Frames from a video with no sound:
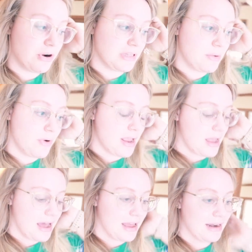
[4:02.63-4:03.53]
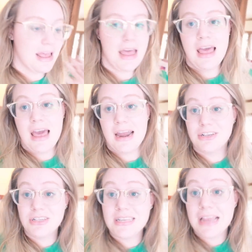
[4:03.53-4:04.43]
currently working on. And I'll
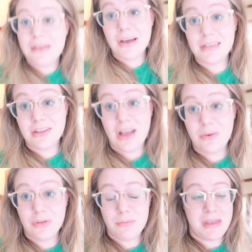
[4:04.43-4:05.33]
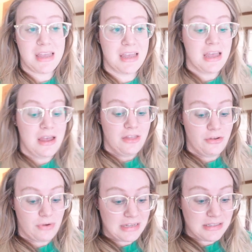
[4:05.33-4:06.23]
just take you guys along with me
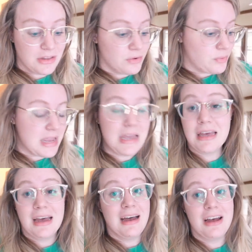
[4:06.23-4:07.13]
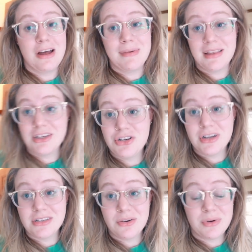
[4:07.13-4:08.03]
the rest of the week and let you
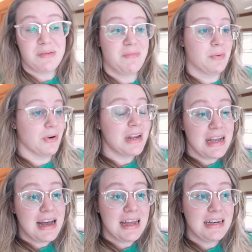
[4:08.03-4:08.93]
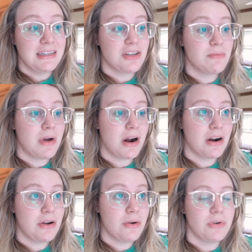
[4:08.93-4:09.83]
guys know what I've been working on.
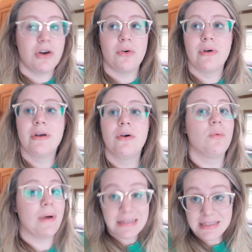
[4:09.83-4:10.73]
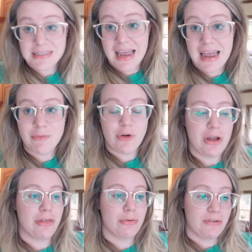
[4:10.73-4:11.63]
Wednesday, I'm
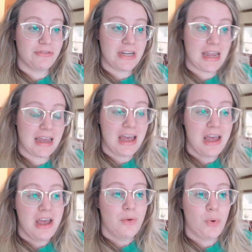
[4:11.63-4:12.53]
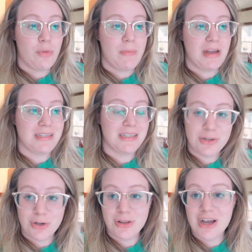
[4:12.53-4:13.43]
going thrifting with my
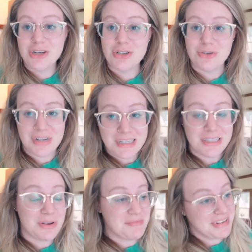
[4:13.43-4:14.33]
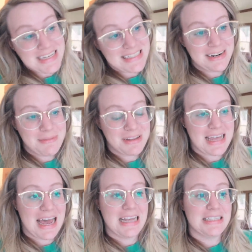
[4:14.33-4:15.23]
sister-in-law, Charisse. So I'm really excited about
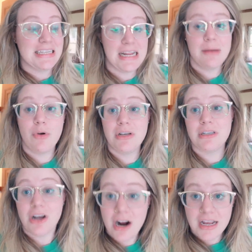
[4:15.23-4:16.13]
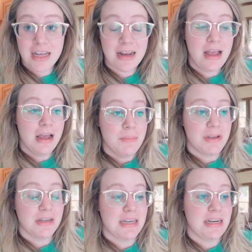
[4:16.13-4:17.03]
that. And today I'm going to Target
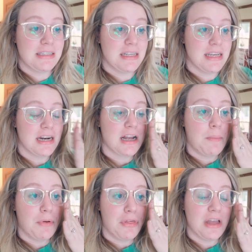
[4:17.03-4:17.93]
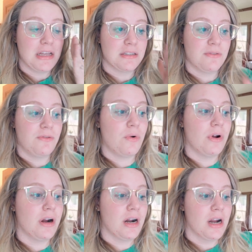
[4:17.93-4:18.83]
because I need to get a couple things
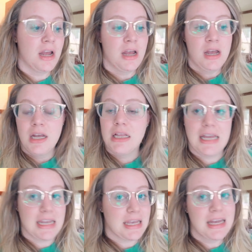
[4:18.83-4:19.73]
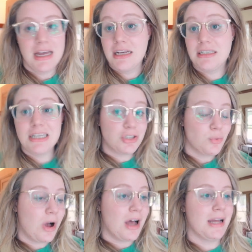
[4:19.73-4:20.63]
for like a dish
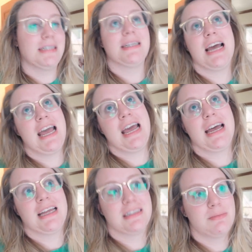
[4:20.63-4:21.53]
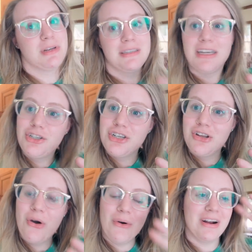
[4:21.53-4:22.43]
wand and some extension
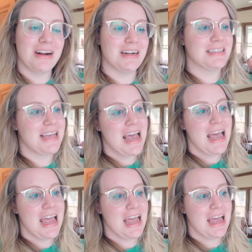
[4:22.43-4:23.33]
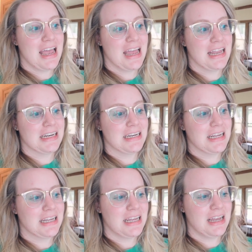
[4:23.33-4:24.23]
cords and
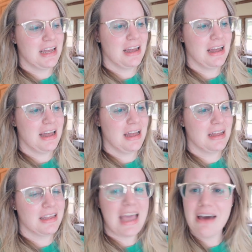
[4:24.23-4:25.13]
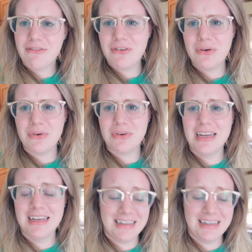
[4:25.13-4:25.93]
cat food.